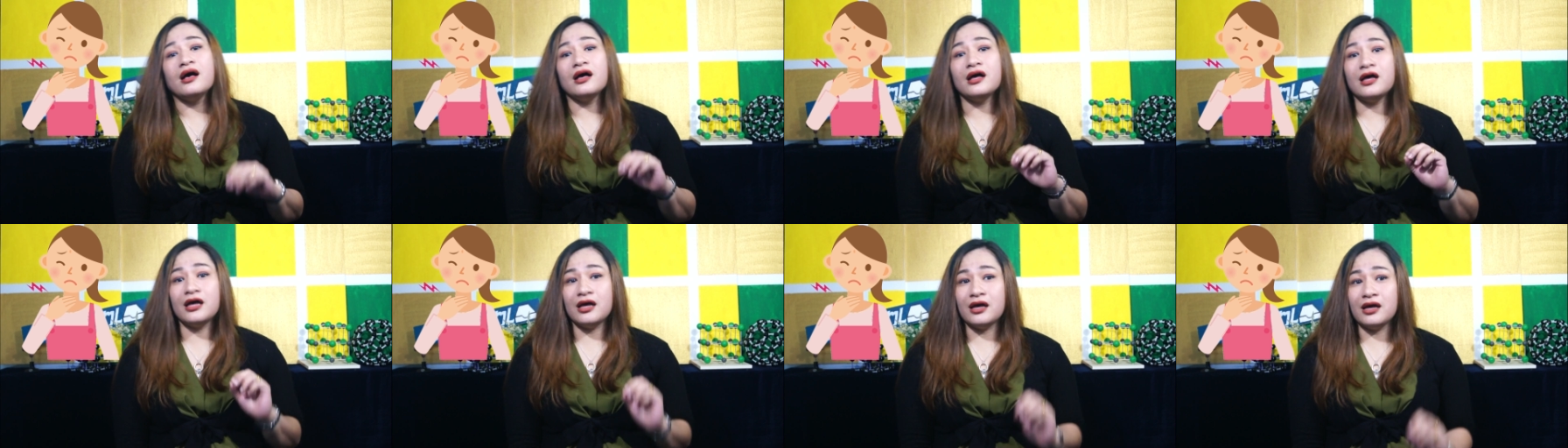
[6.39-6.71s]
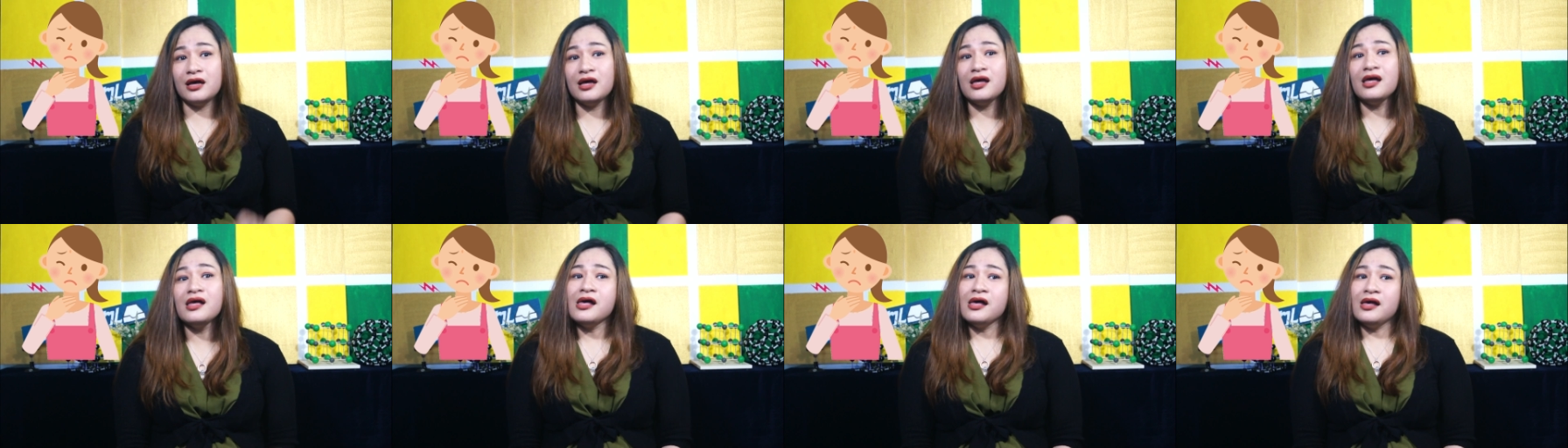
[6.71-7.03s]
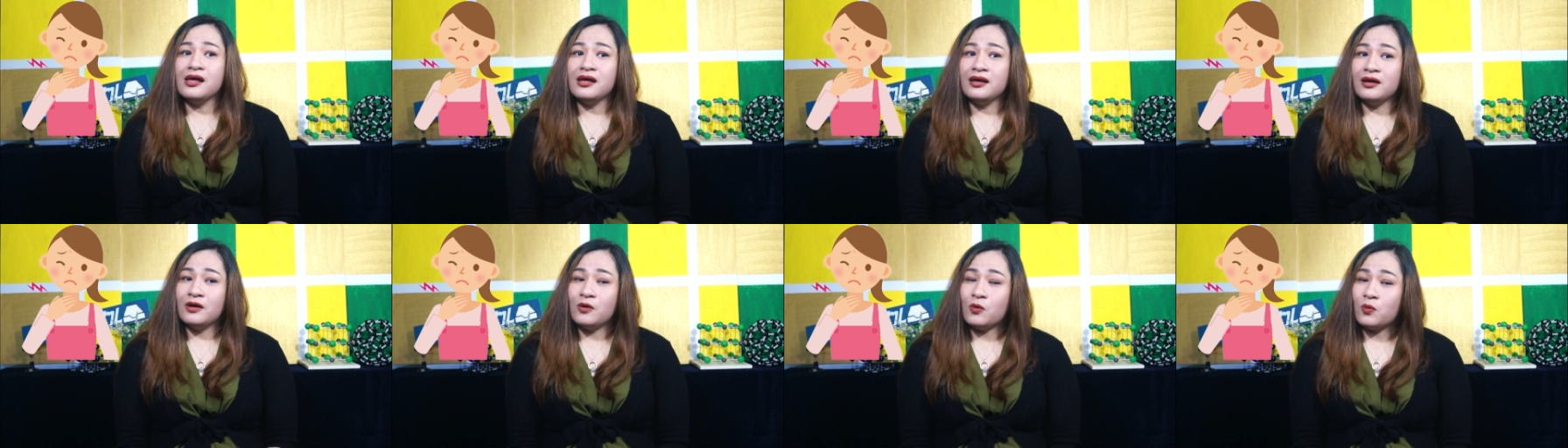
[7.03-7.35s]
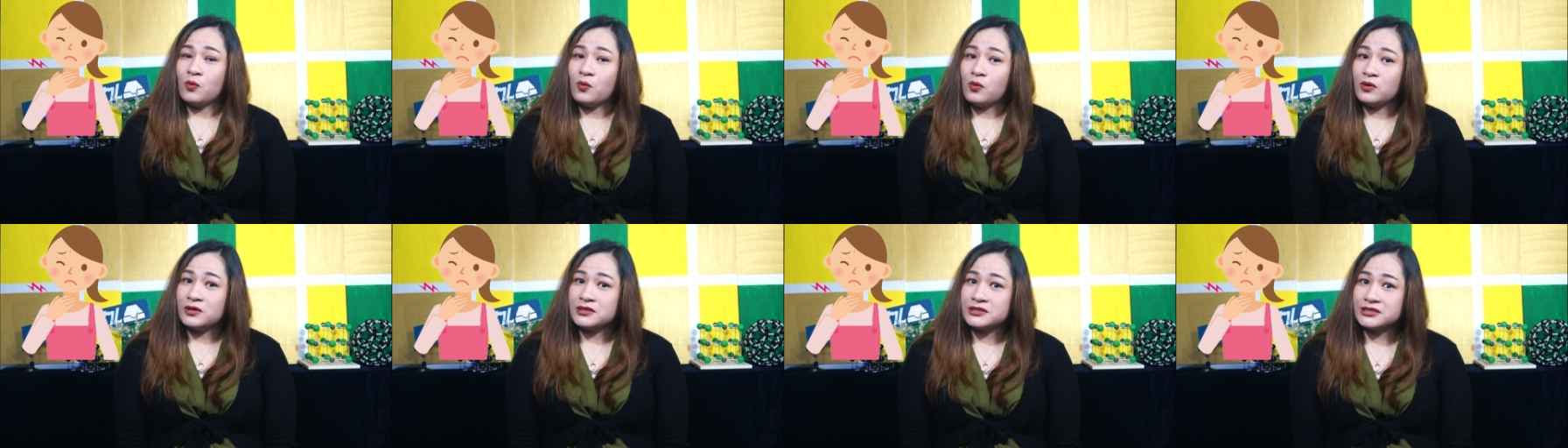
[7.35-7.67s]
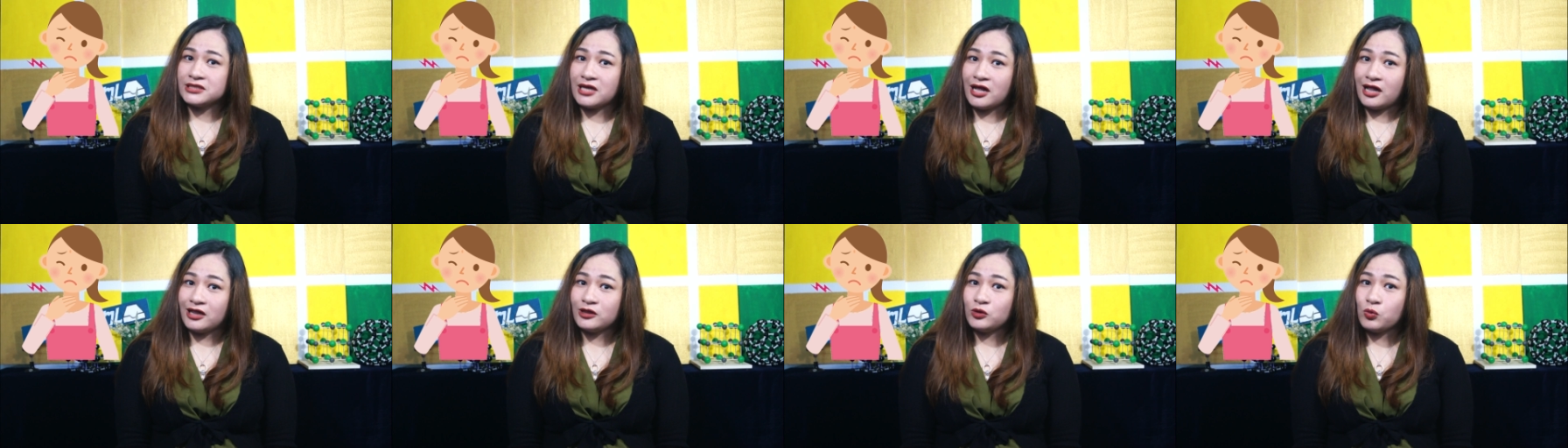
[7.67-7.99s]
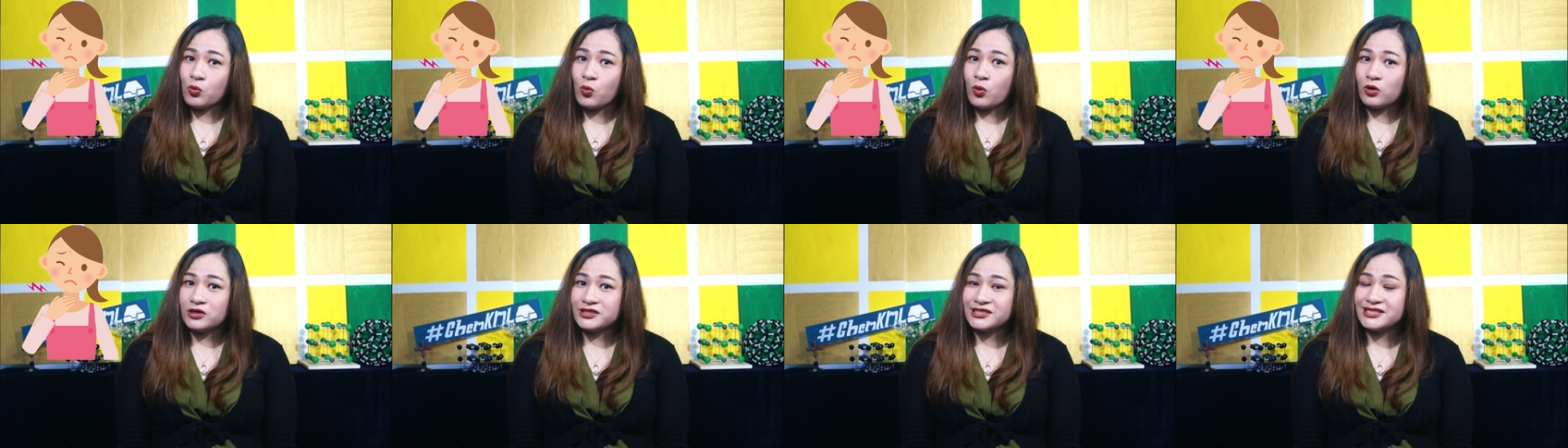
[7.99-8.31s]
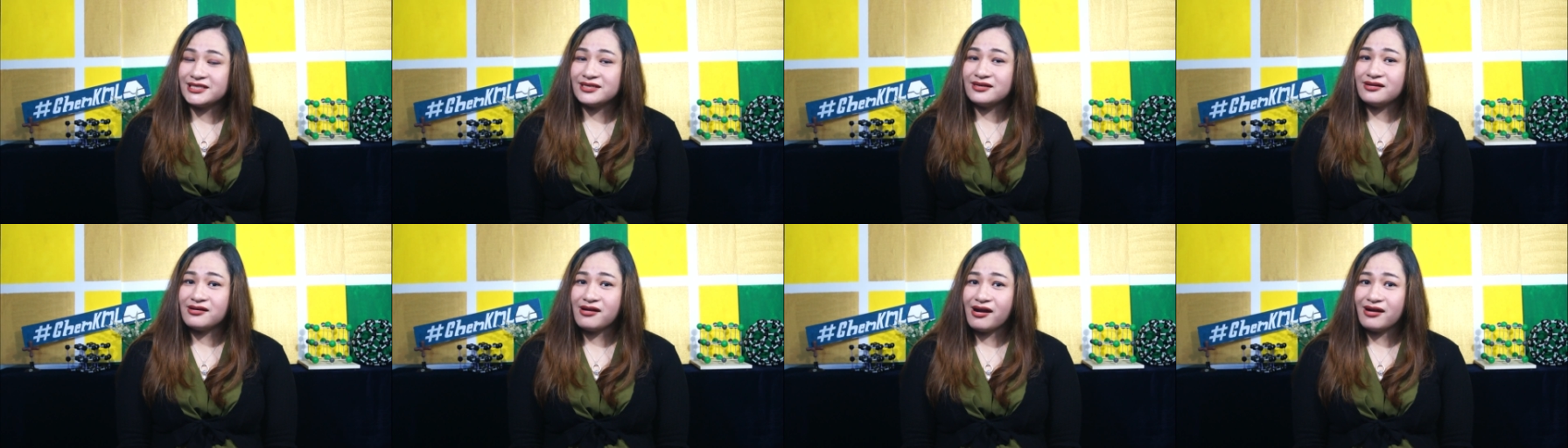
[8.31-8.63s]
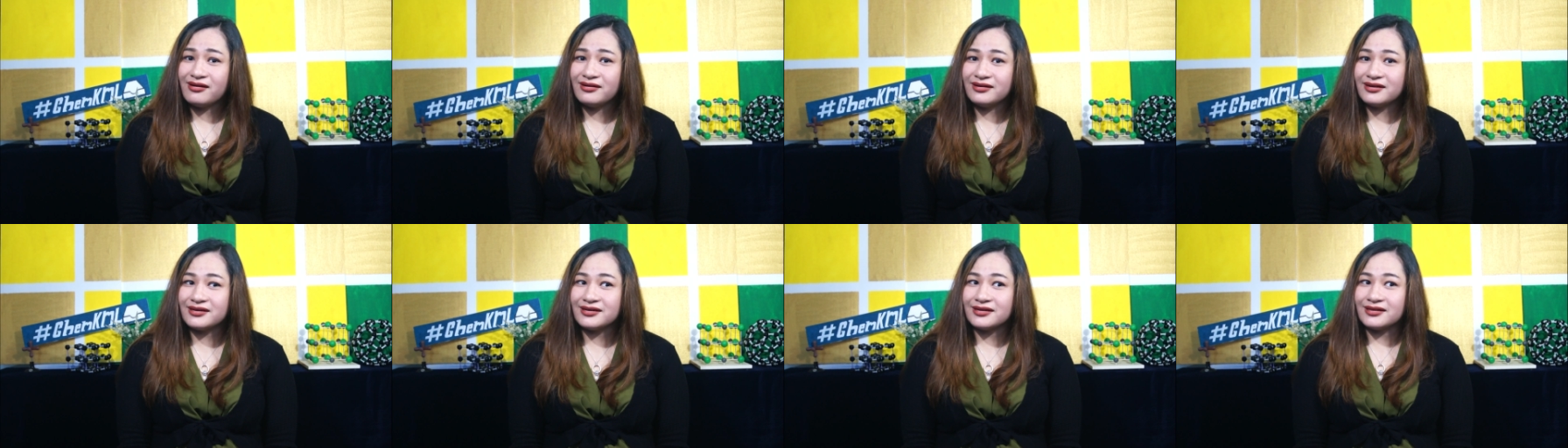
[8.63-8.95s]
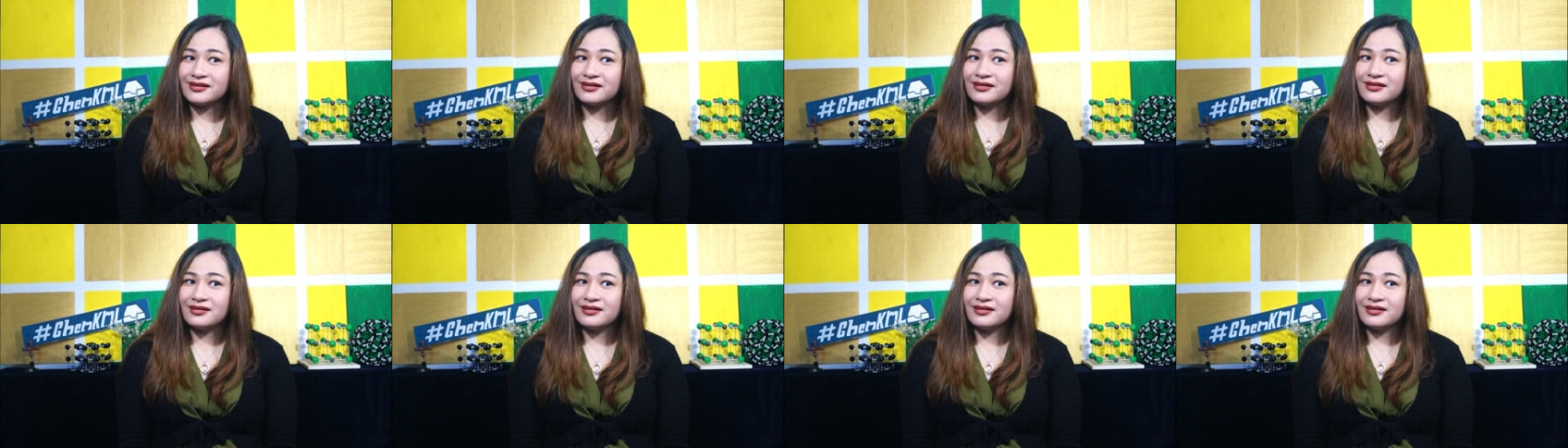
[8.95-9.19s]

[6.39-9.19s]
a salt water gargle.